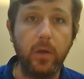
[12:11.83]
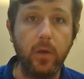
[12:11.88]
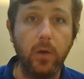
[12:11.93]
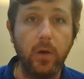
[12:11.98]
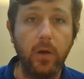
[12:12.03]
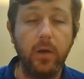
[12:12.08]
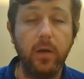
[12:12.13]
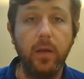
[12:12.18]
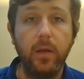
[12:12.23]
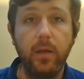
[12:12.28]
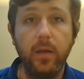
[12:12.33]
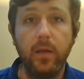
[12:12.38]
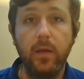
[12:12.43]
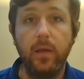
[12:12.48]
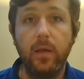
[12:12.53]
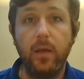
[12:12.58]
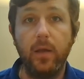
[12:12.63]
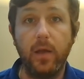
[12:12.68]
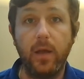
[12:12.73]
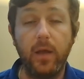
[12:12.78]
good
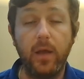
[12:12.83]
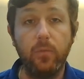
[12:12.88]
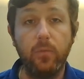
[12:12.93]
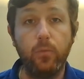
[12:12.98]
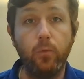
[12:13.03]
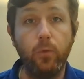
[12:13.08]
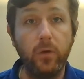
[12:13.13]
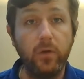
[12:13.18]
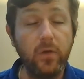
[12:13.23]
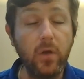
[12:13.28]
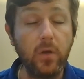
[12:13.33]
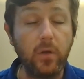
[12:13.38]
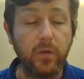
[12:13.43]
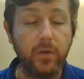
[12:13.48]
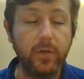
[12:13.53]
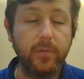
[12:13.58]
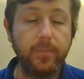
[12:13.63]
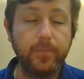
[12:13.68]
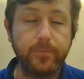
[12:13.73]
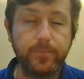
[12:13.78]
result.